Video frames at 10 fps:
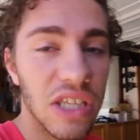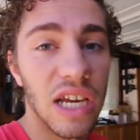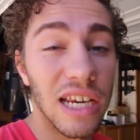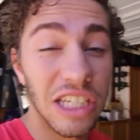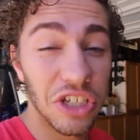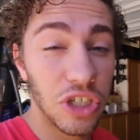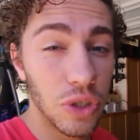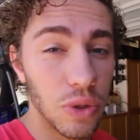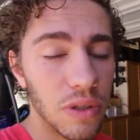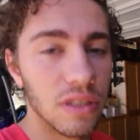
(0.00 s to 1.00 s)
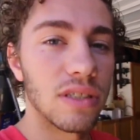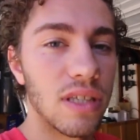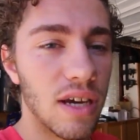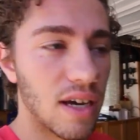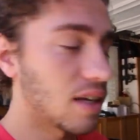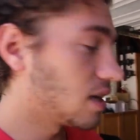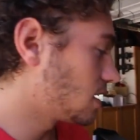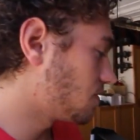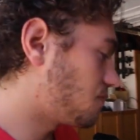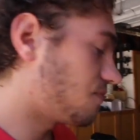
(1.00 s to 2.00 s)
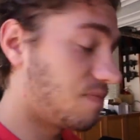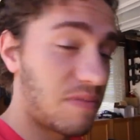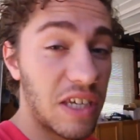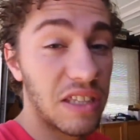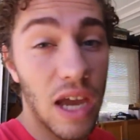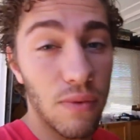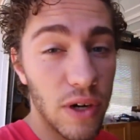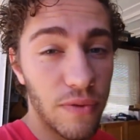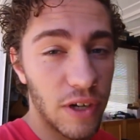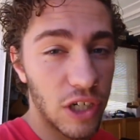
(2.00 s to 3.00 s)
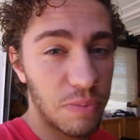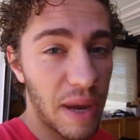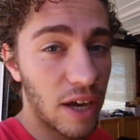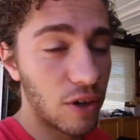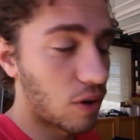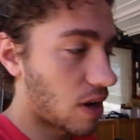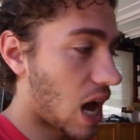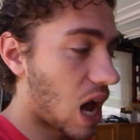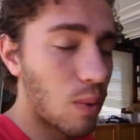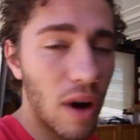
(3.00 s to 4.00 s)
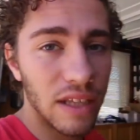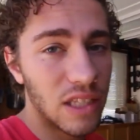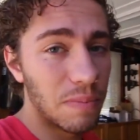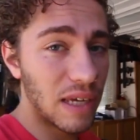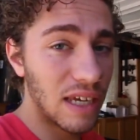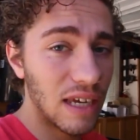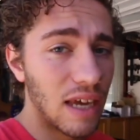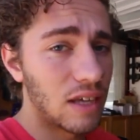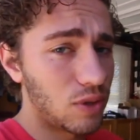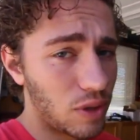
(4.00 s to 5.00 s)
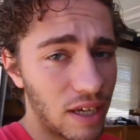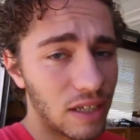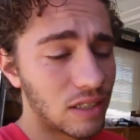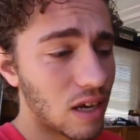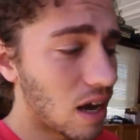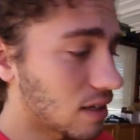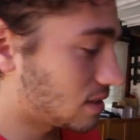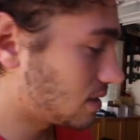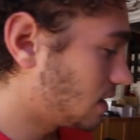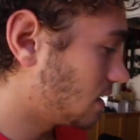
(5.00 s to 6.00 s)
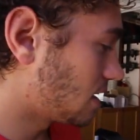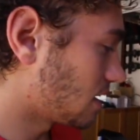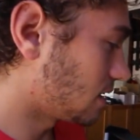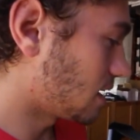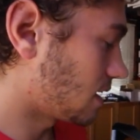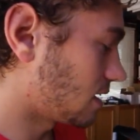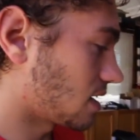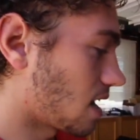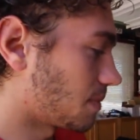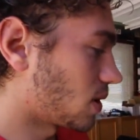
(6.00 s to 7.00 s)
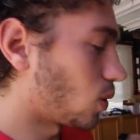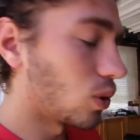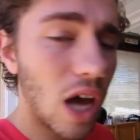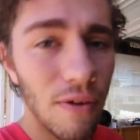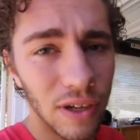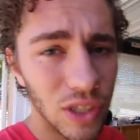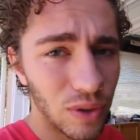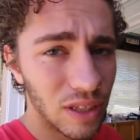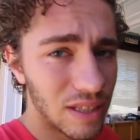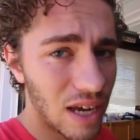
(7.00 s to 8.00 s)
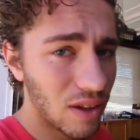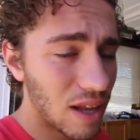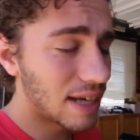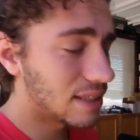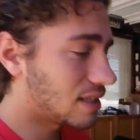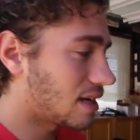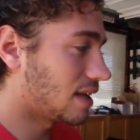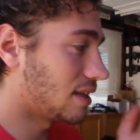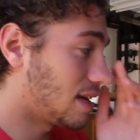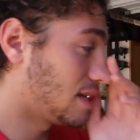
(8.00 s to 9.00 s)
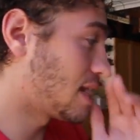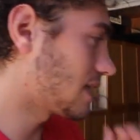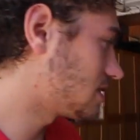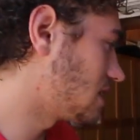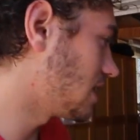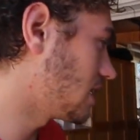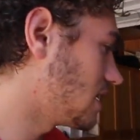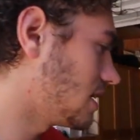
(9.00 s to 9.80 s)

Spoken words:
thing I need to do is get that rear finish panel how I want it to be, do the exhaust, and then I'm gonna hold off on doing the taillights, and then next thing